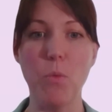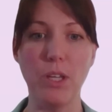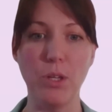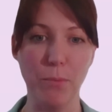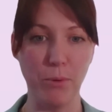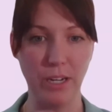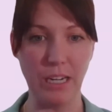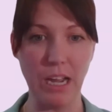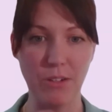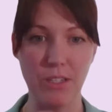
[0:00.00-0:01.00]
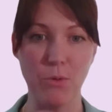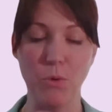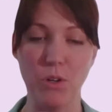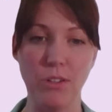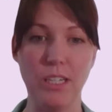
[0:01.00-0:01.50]
that what you are putting out into the
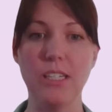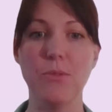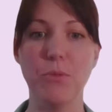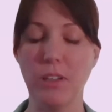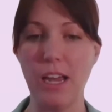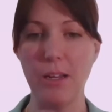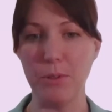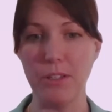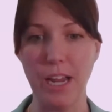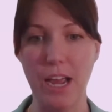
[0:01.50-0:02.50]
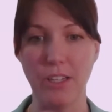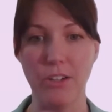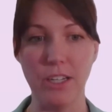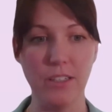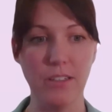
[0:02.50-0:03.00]
world is reliable and
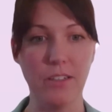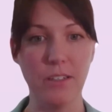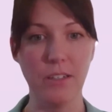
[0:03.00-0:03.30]
accurate?